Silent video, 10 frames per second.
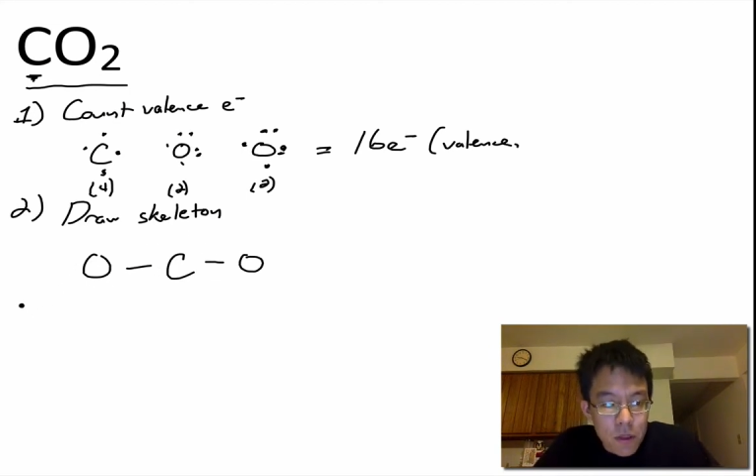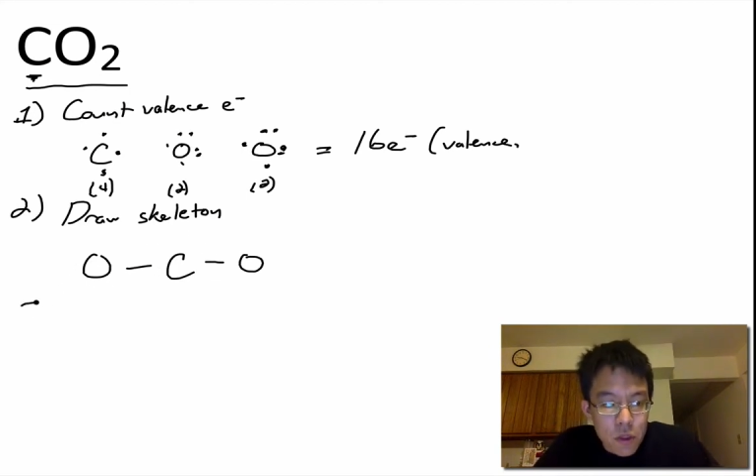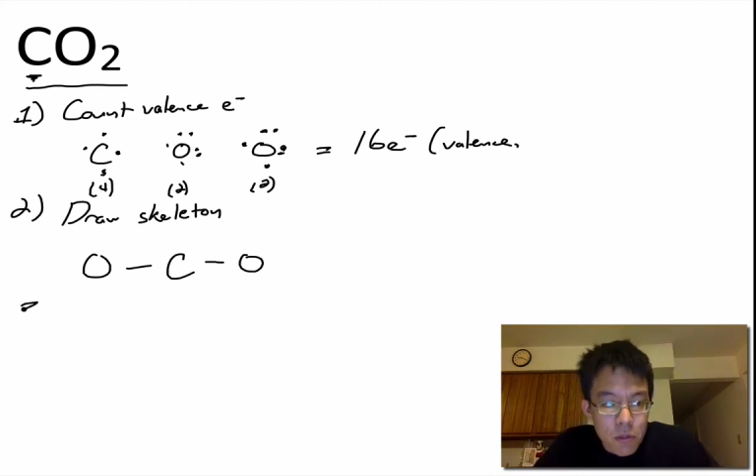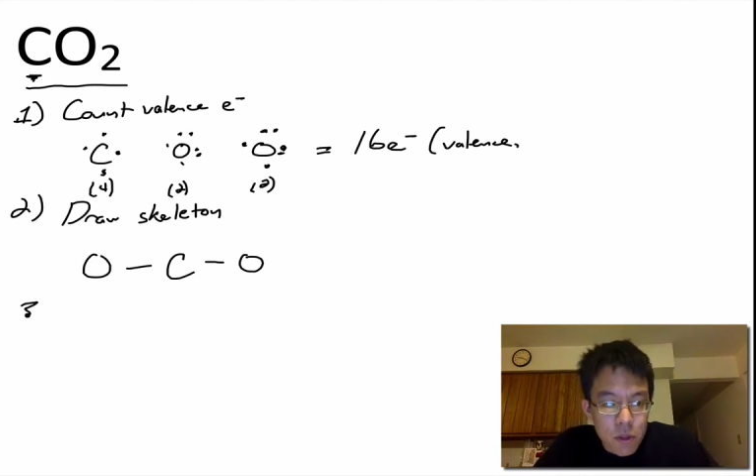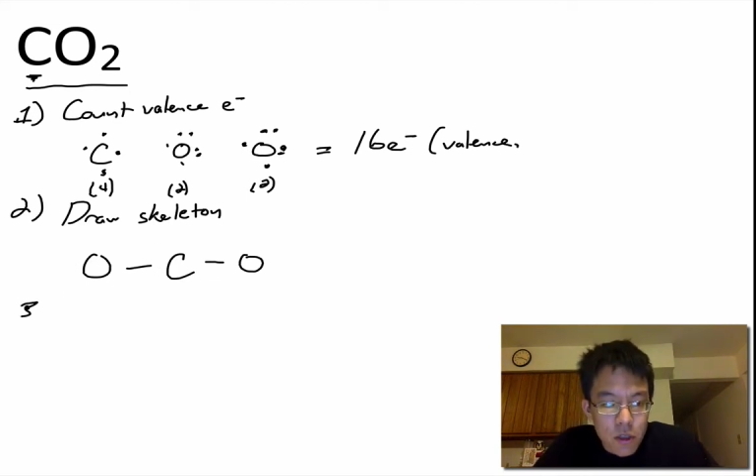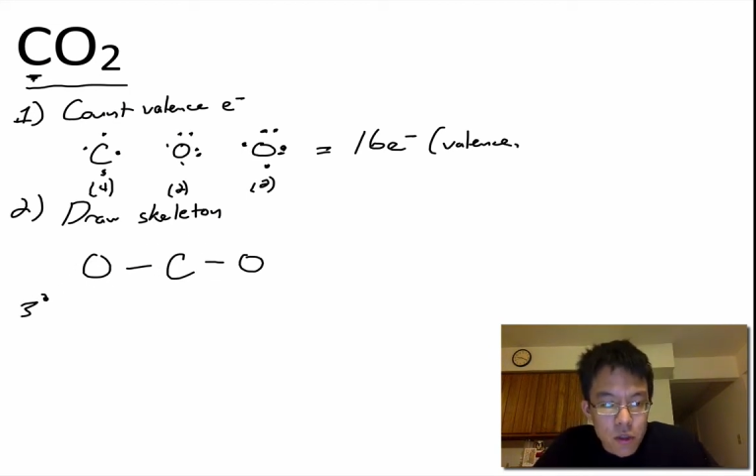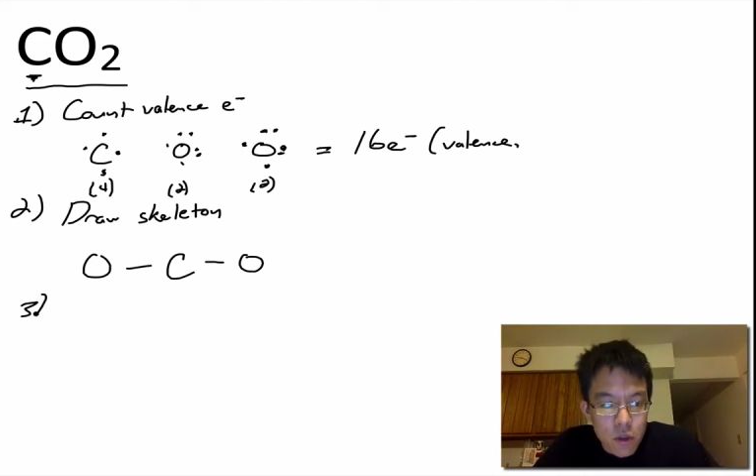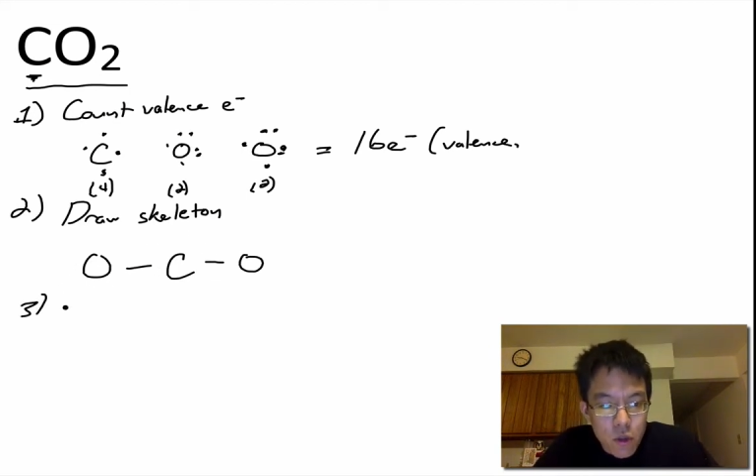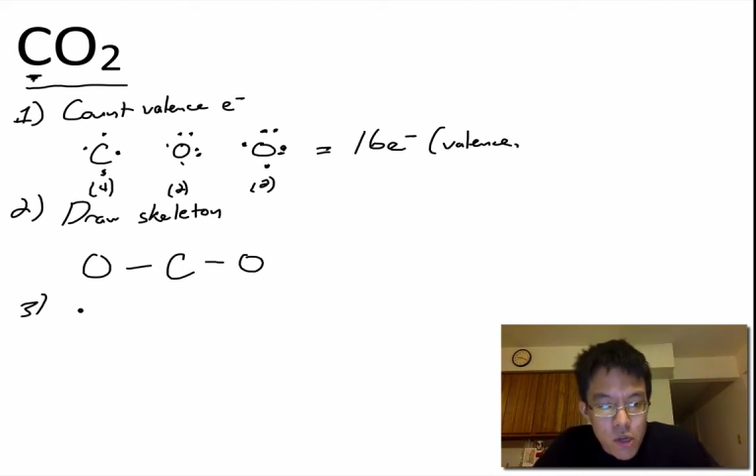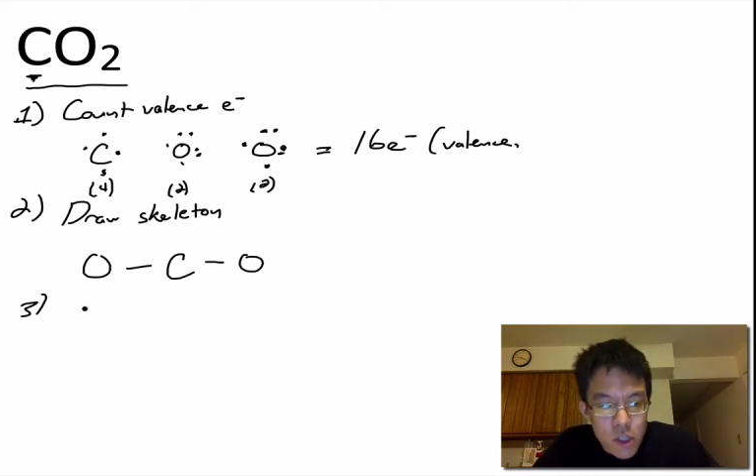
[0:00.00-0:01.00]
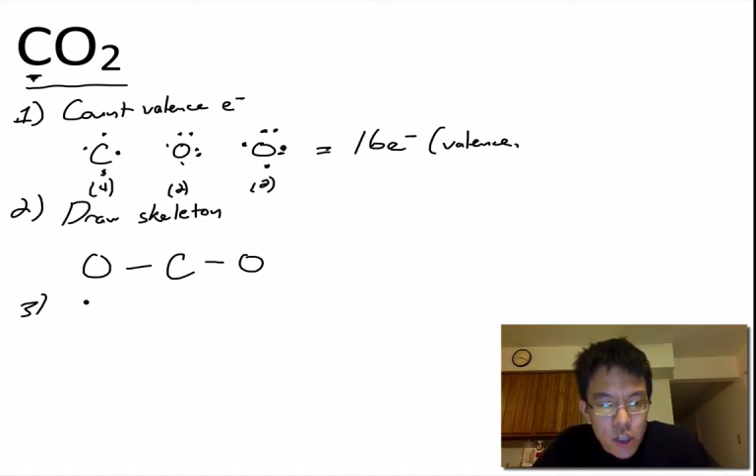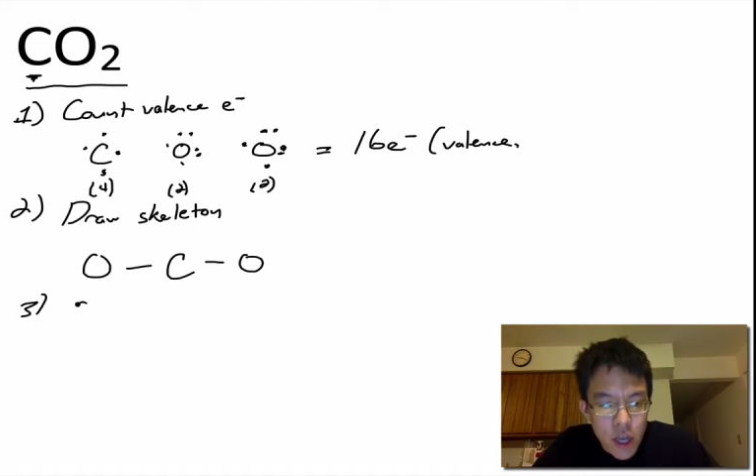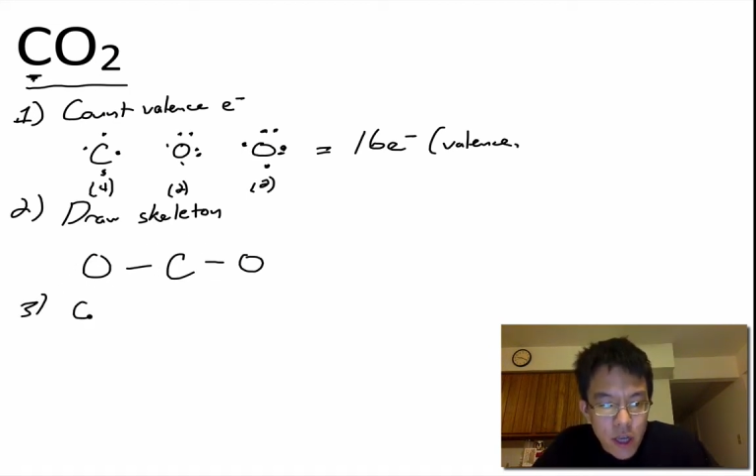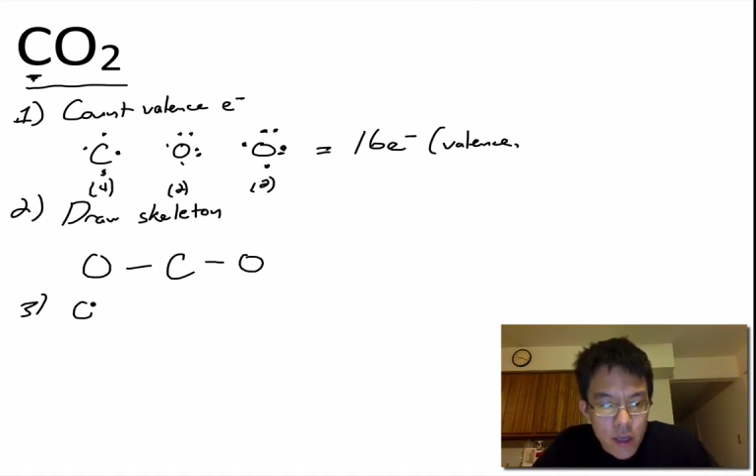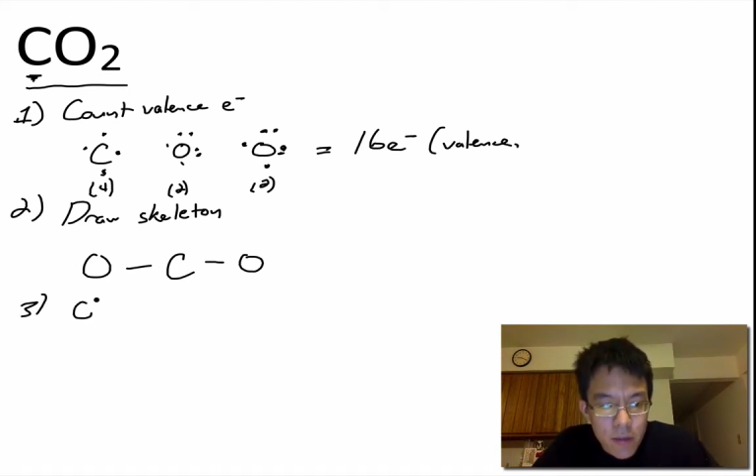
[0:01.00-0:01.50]
So I'm going to do a quick
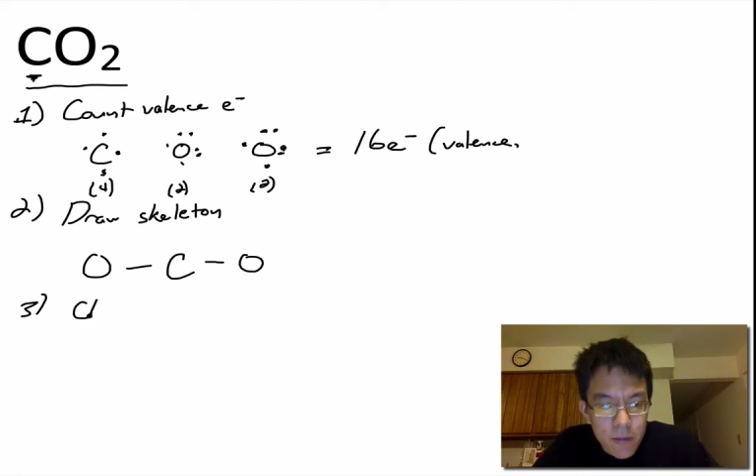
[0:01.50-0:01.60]
check.